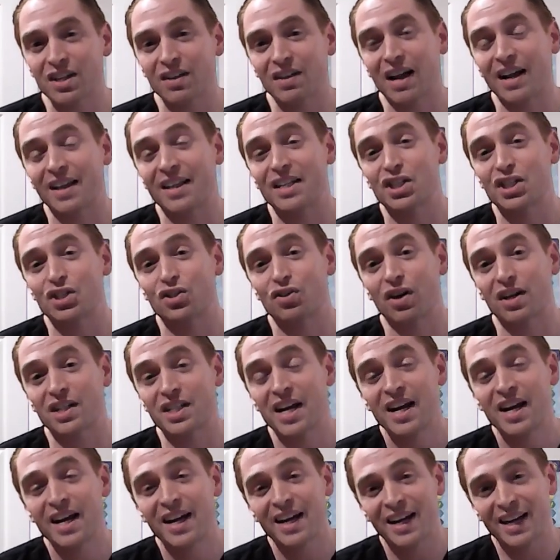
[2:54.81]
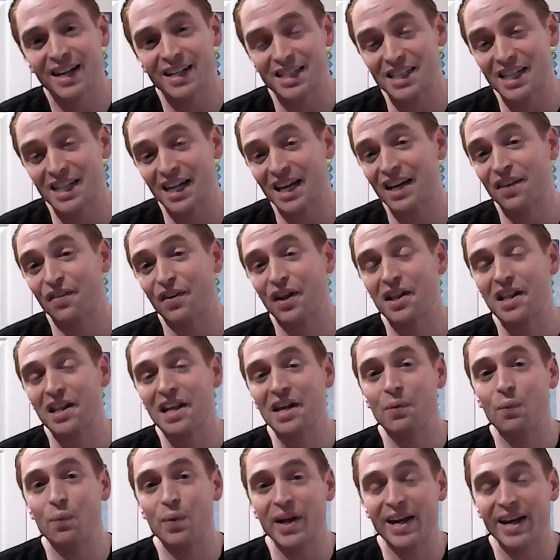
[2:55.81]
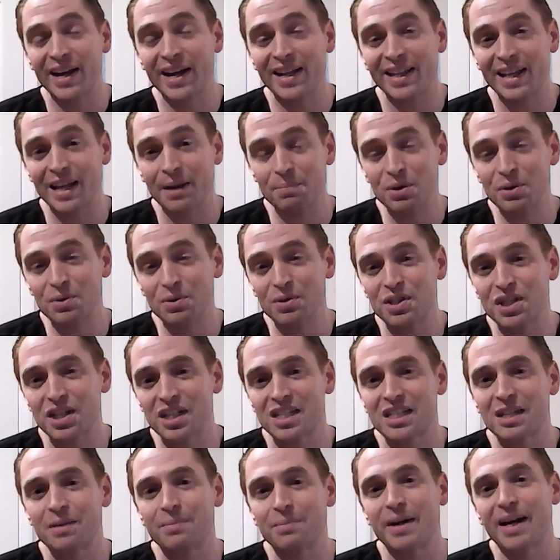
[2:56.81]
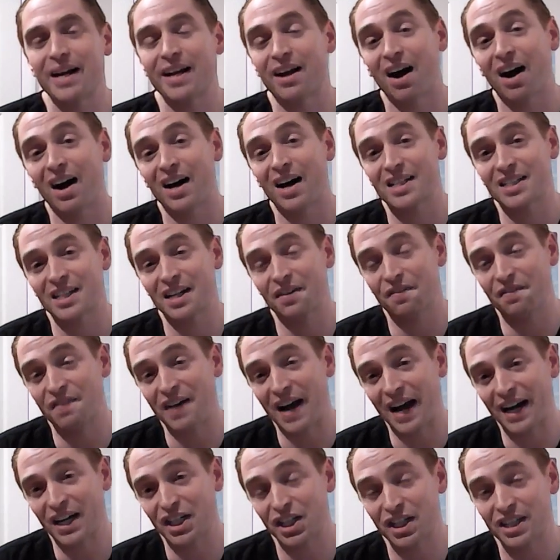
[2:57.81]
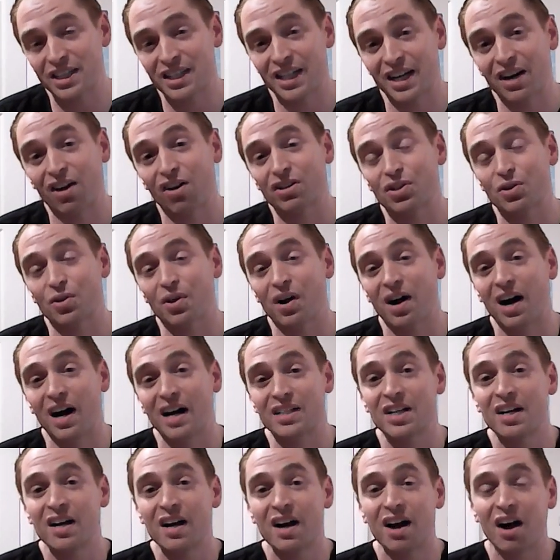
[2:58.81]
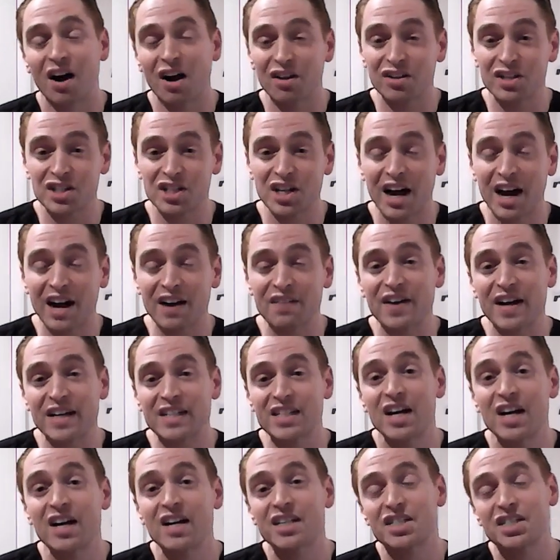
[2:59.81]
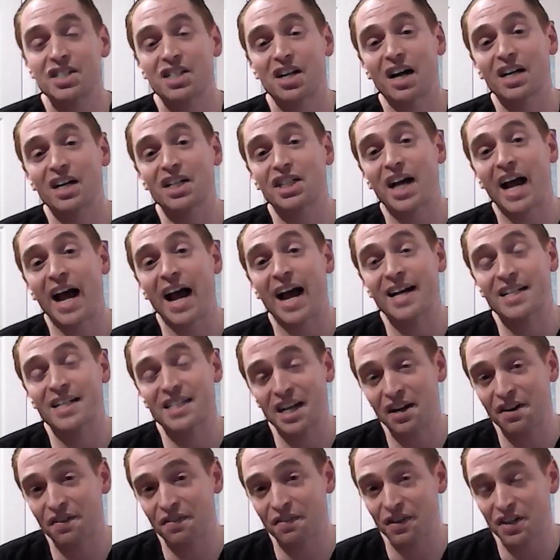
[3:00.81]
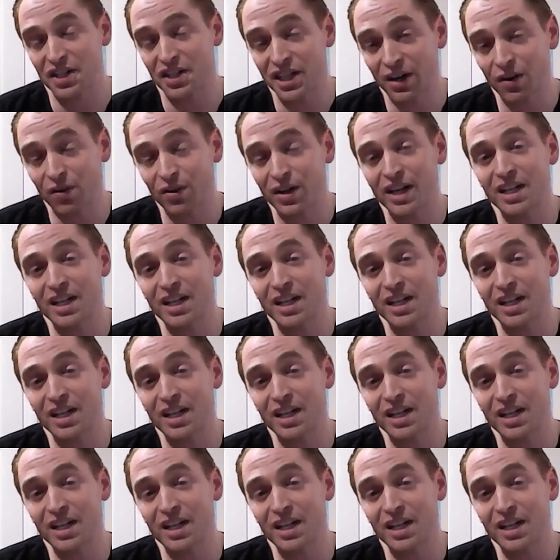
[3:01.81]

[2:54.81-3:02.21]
A lot of these drugs can significantly weaken the immune system and cause infections and also cause other side effects such as infertility,